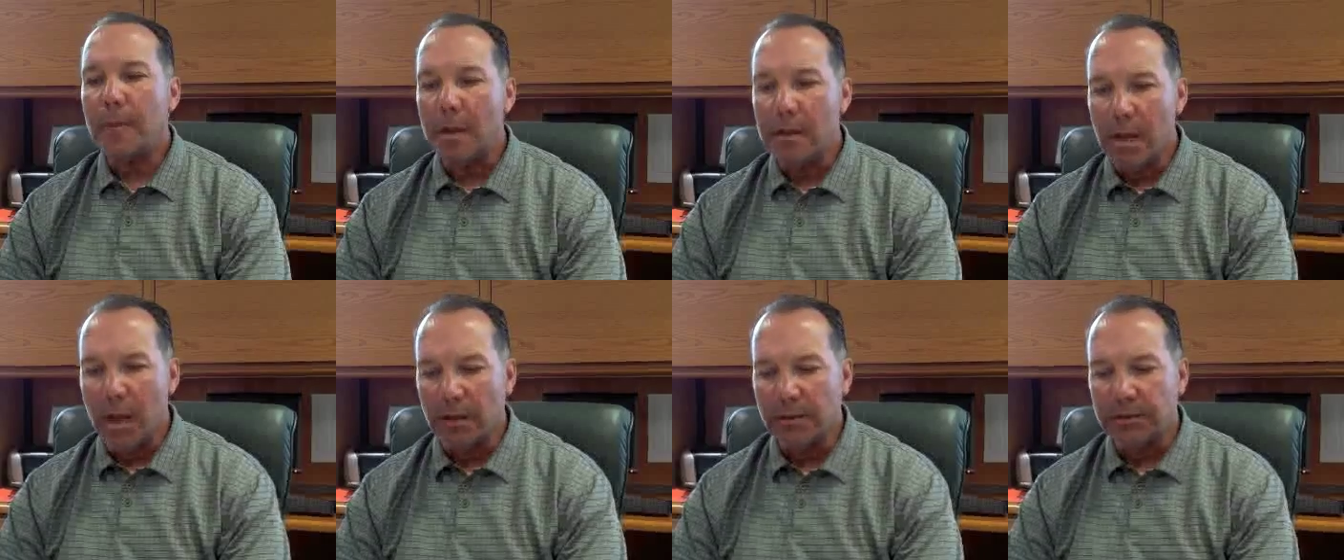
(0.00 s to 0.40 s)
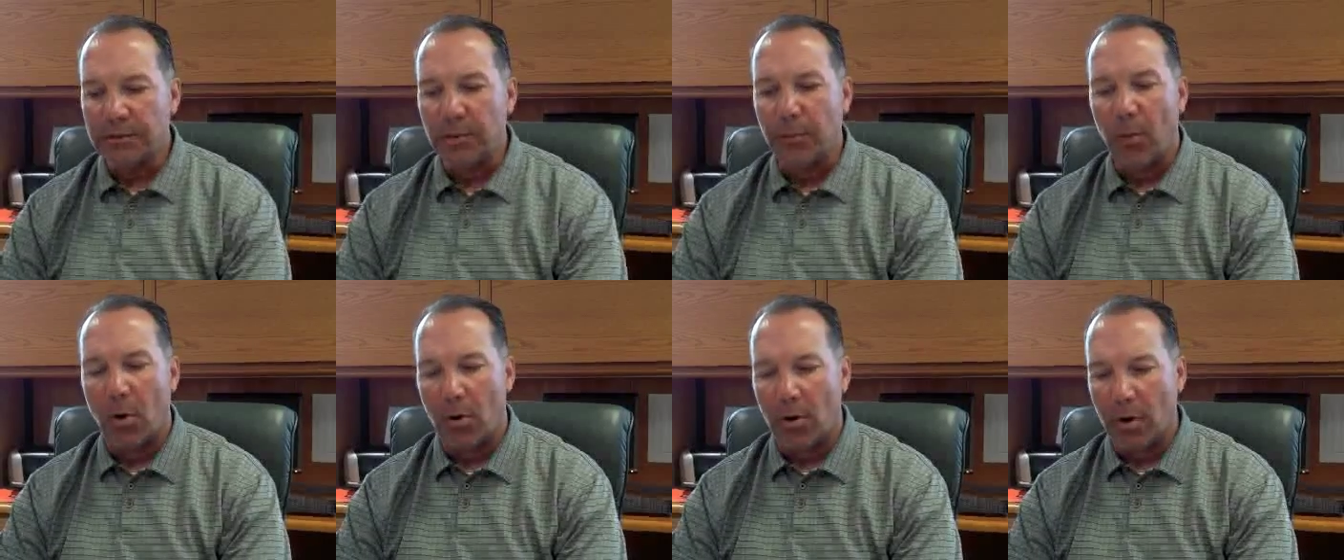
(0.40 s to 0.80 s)
Yes,
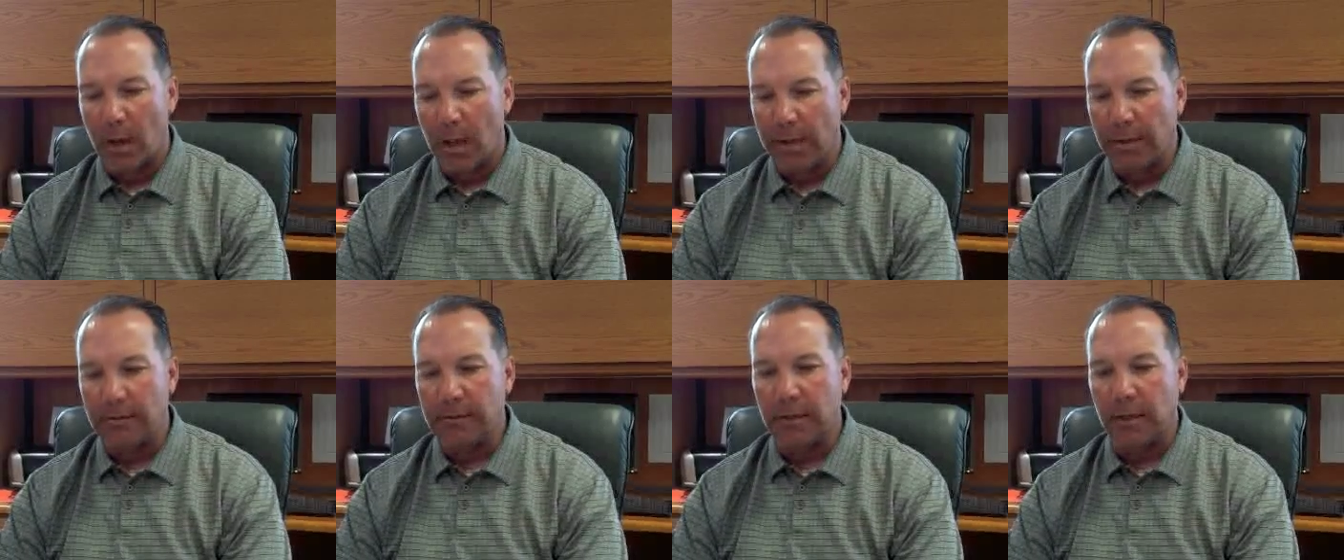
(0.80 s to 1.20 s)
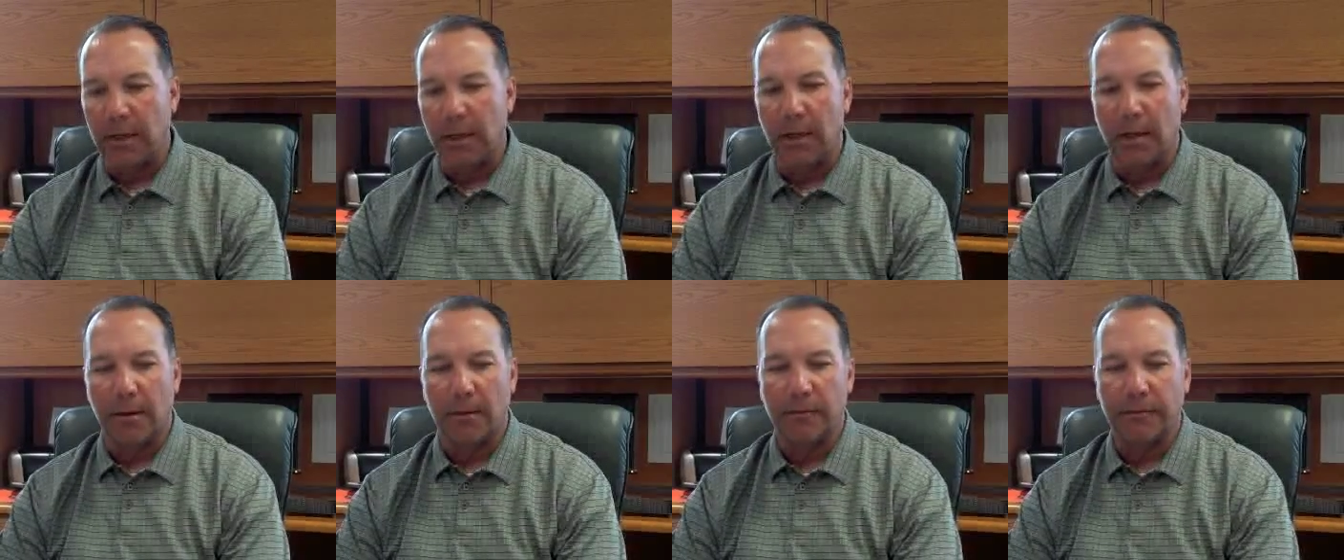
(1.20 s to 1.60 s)
tomorrow night,
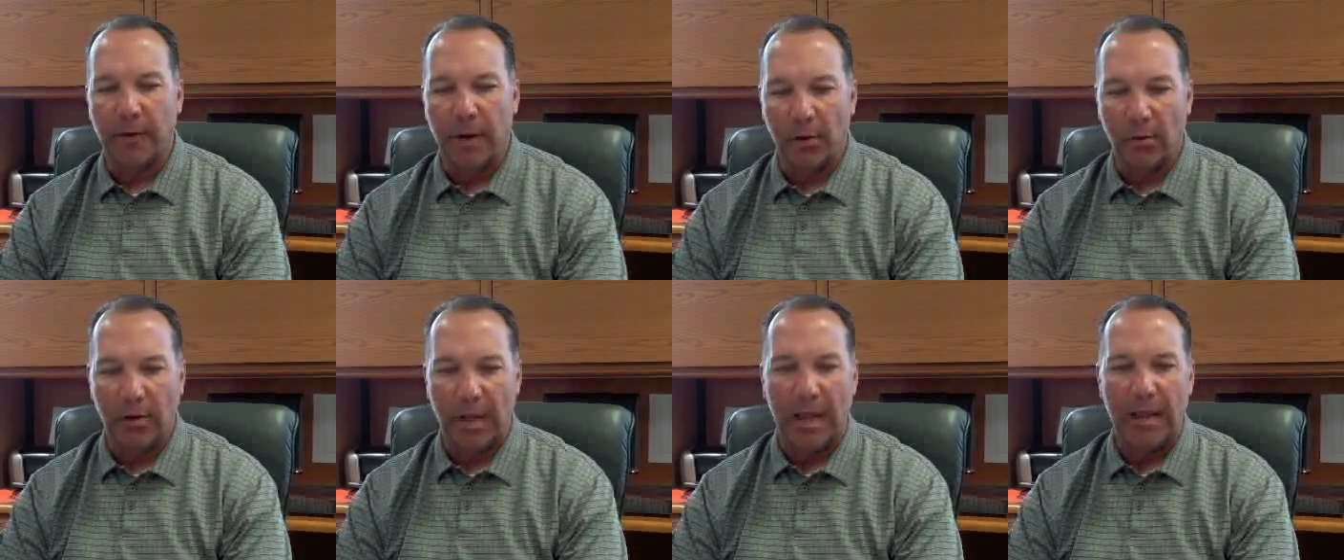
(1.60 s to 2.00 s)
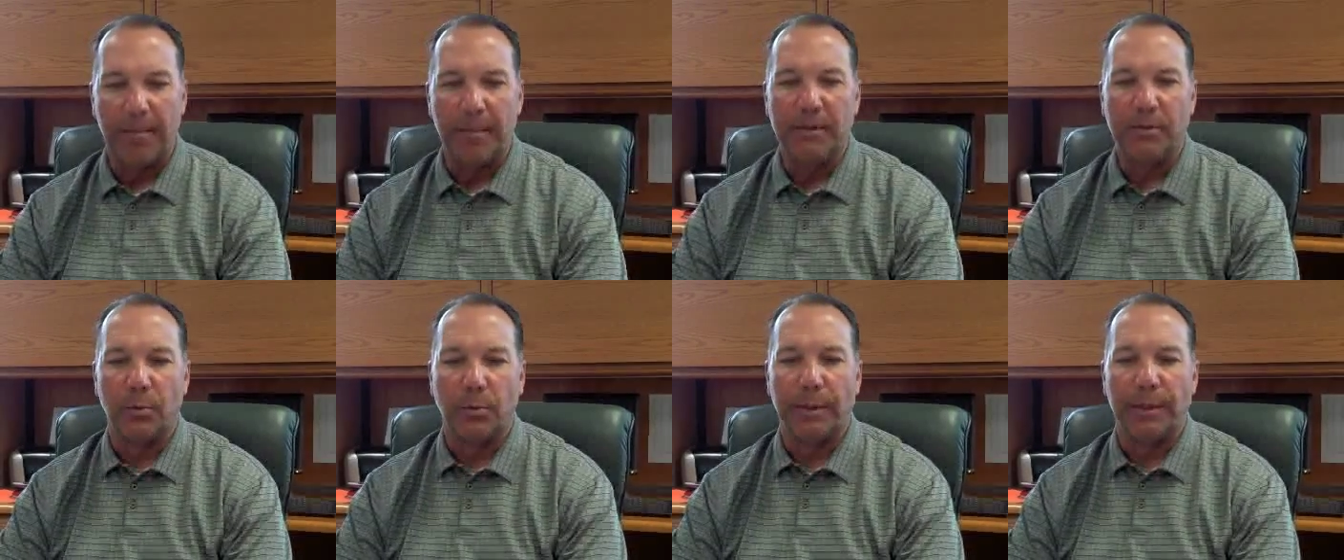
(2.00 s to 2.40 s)
uh, final game
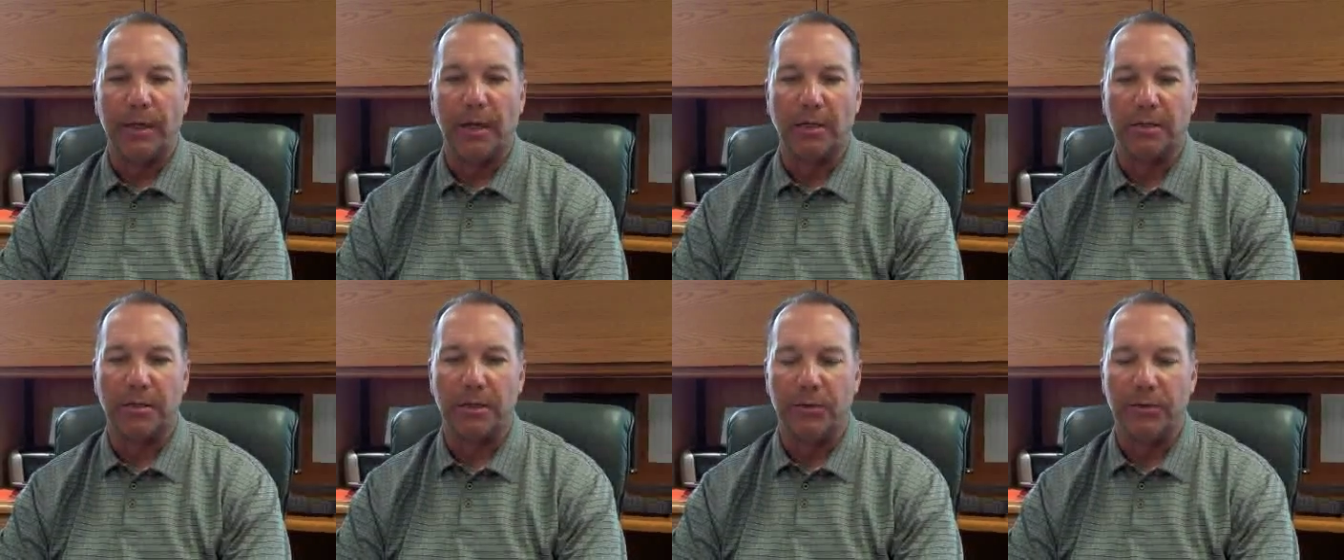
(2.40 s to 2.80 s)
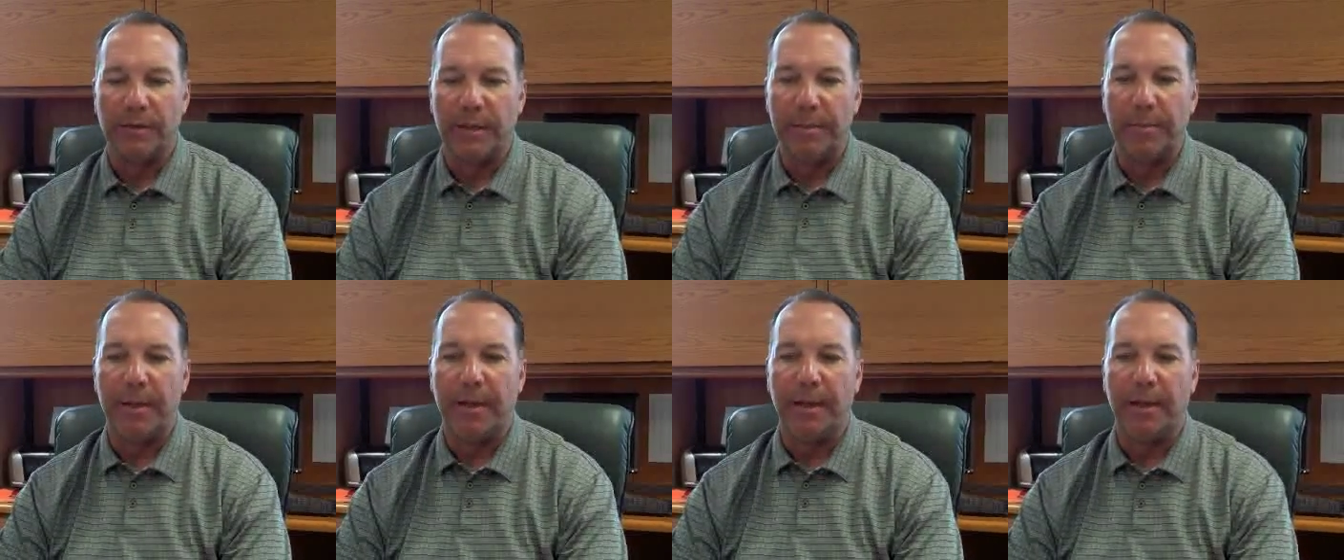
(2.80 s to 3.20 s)
between us and U
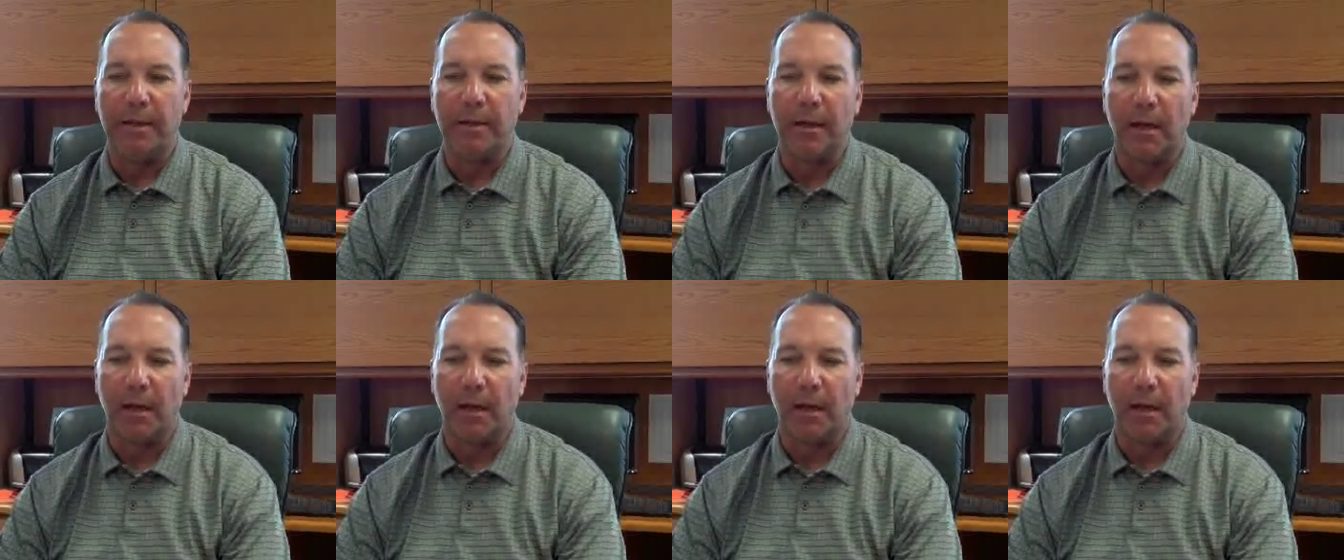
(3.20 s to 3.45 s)
T B.